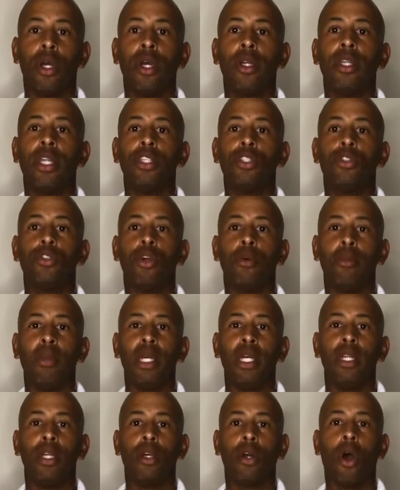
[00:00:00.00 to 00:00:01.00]
that you are
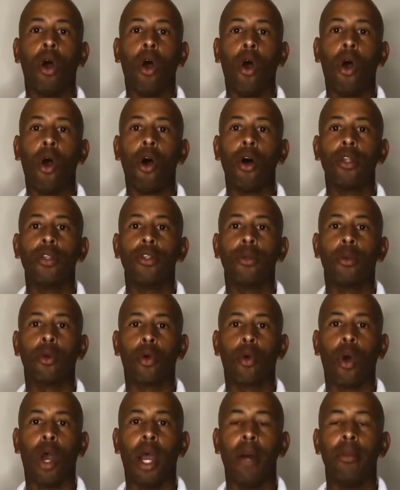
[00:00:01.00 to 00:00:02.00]
meeting all of the
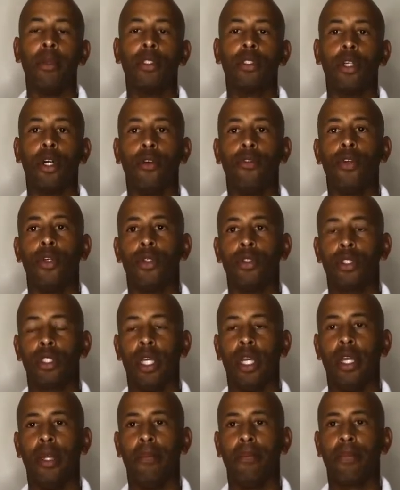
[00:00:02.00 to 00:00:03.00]
requirements of your
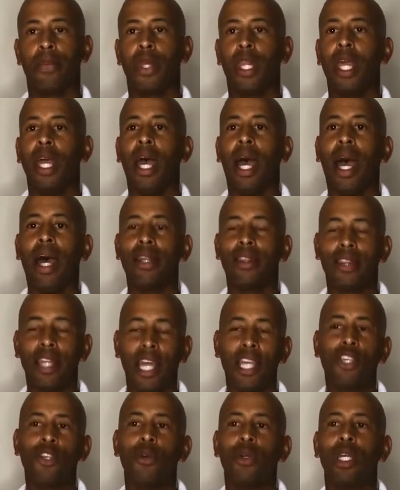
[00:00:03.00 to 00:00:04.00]
estate. I
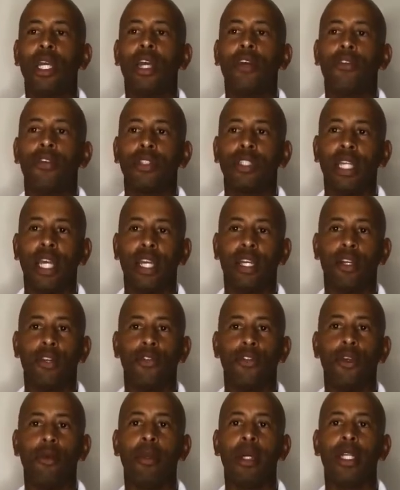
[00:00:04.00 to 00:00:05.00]
thank you again for taking a
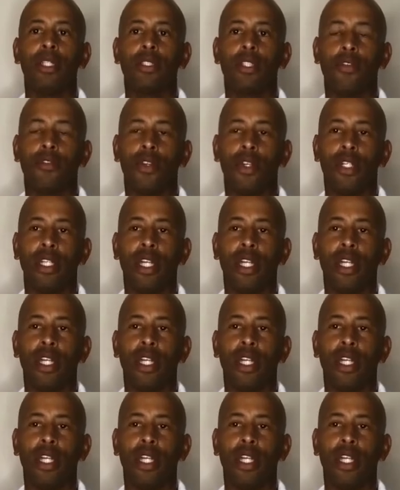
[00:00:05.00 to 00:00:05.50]
few minutes of your day